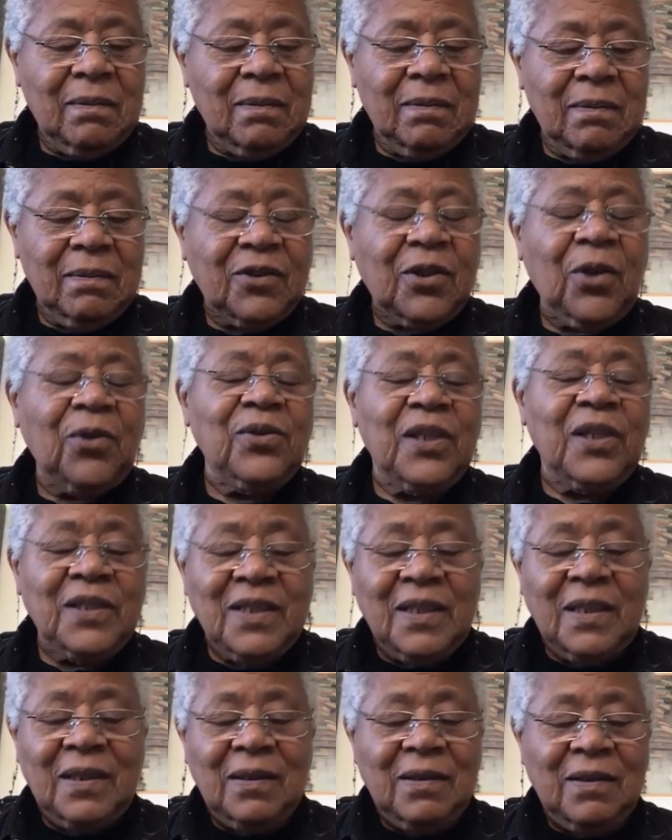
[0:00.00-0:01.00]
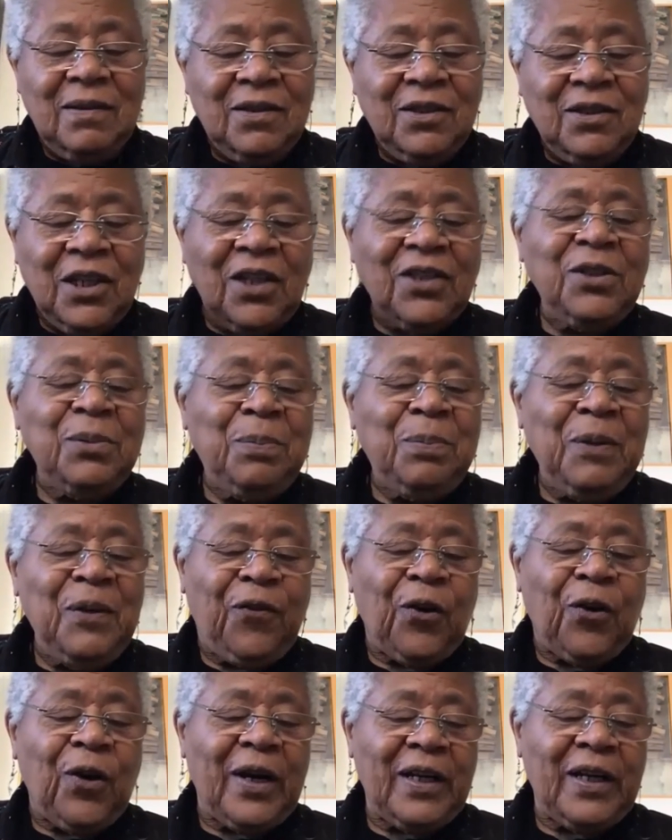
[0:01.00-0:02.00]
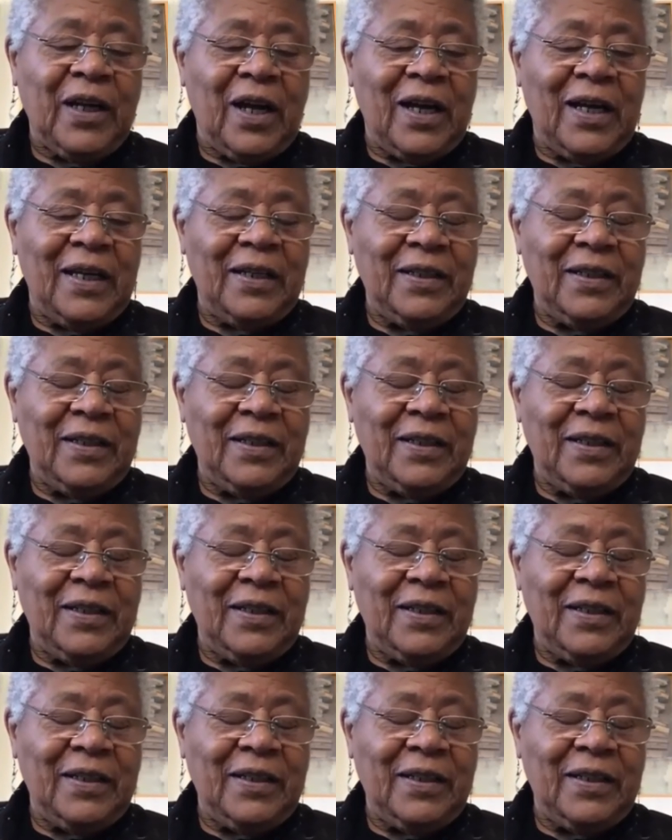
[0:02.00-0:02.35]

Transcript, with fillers: so the just before I got